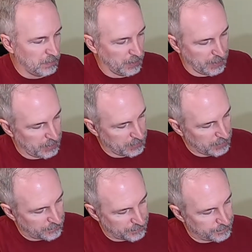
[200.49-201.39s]
And
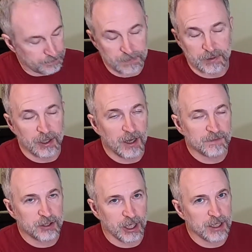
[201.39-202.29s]
if the
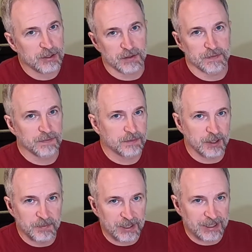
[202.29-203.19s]
off chance of
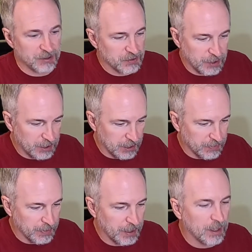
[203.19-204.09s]
something gets stuck
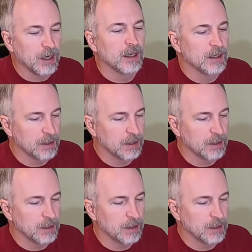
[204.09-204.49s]
in there,